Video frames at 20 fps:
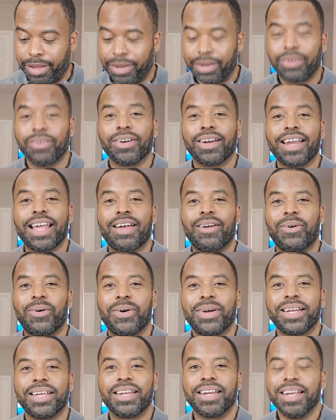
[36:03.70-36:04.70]
you are now
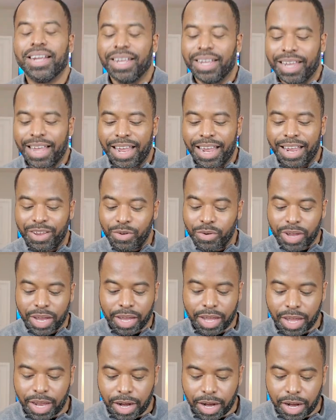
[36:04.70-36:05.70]
on it, and you
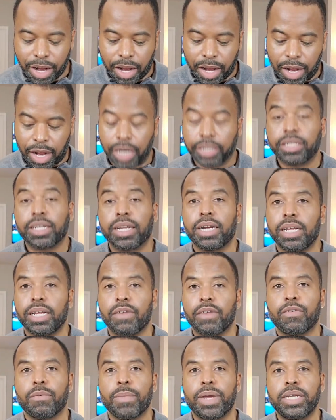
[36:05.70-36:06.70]
can get uh, a ton of
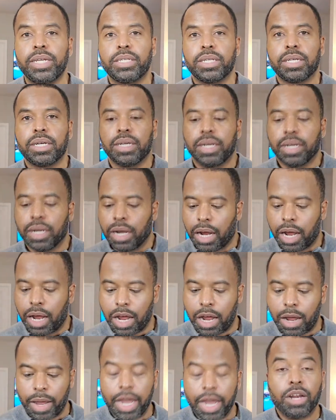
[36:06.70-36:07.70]
information
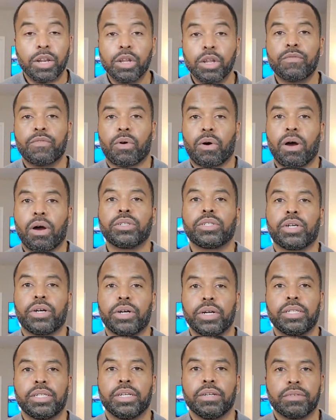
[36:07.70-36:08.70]
uh, and look for
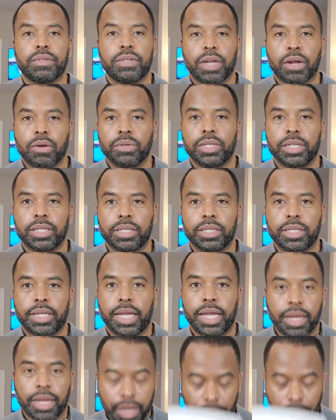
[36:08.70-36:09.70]
alternatives. Don't just take.